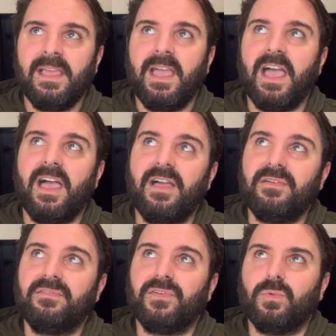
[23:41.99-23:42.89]

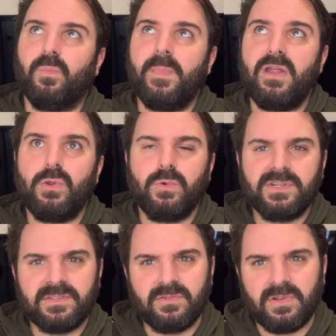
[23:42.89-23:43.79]
For the Mary
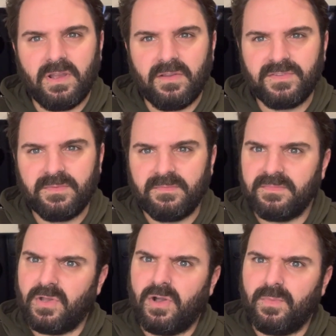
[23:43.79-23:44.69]
Wollstonecraft
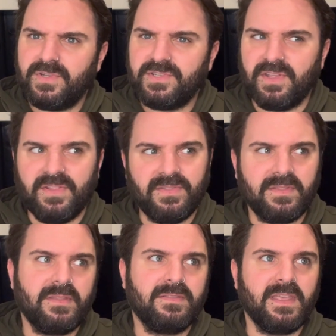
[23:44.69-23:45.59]

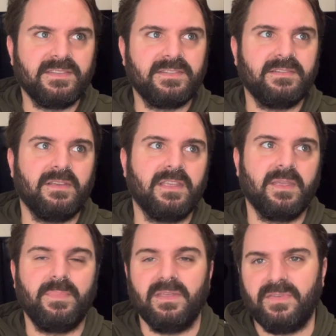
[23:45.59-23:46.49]
option, there's like a
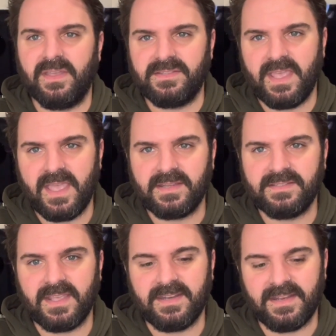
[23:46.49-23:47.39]
bit of her text
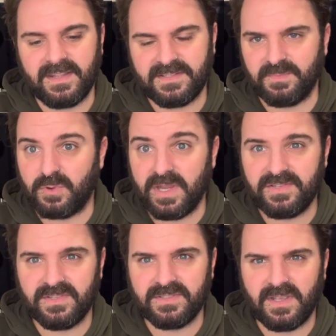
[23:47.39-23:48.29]
and then there's some
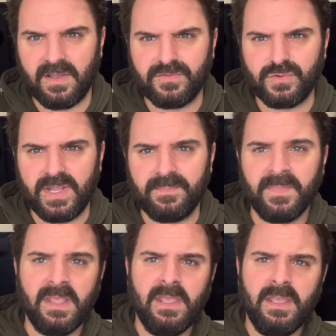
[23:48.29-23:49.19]
questions after it.
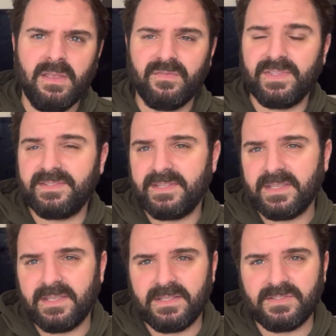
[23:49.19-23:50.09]
For the
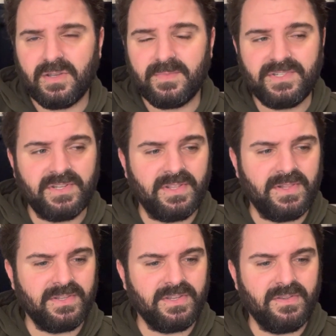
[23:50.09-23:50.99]
Dickens
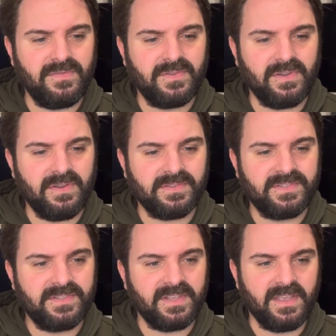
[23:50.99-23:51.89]
option, you've got
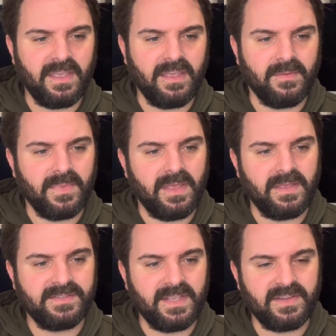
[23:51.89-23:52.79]
a
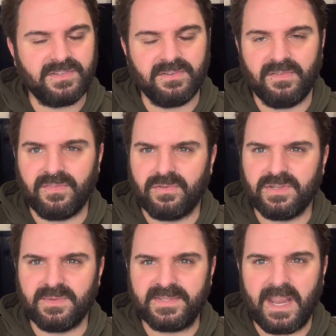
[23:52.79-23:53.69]
section of the
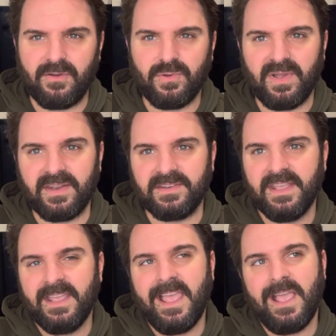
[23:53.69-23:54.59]
Christmas Carol, and
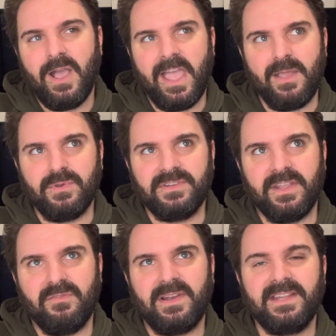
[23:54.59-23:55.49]
it
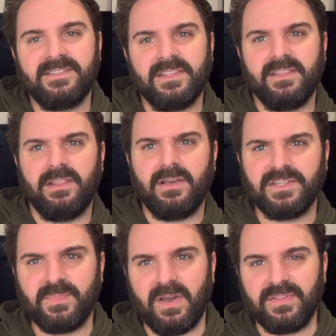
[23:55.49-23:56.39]
relates to the
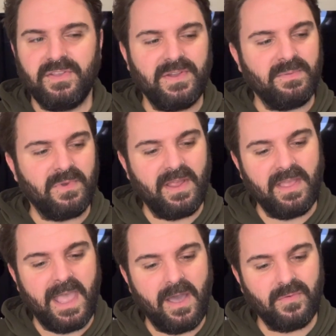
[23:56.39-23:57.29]
last part of the unit where
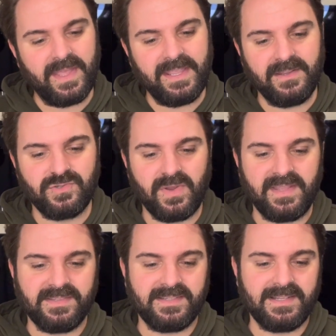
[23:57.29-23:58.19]
how they
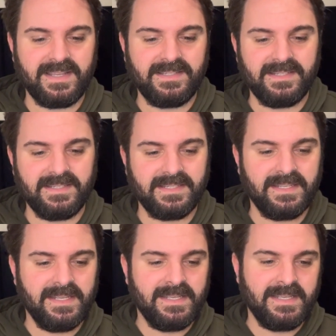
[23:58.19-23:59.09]
translated
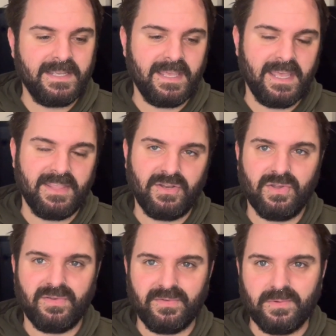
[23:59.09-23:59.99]
the
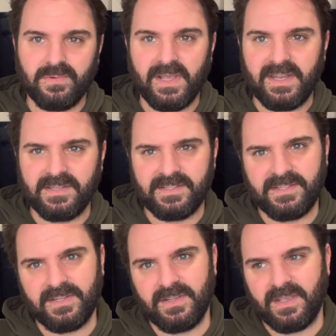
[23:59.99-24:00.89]
novel
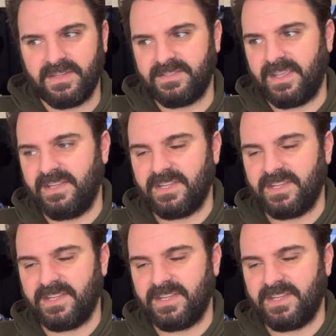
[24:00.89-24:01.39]
into a stage